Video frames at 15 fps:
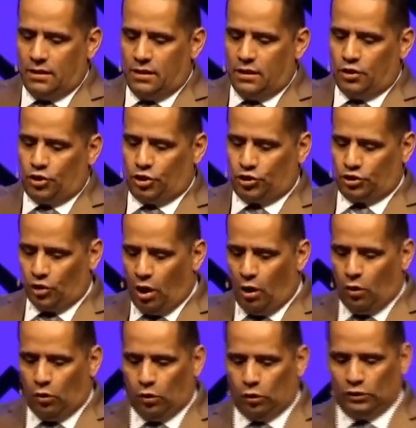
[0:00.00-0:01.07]

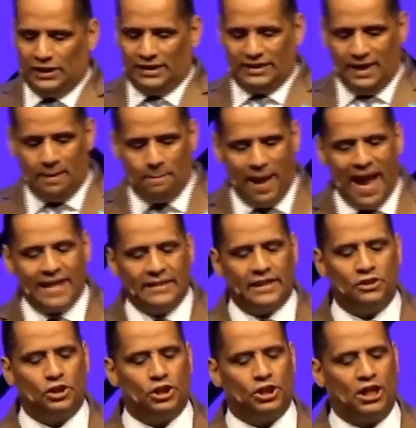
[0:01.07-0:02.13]
showed that the
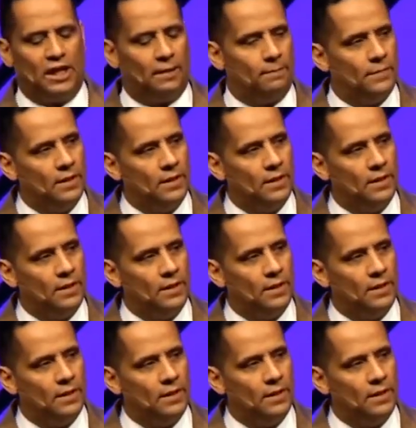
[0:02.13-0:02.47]
abandoned ship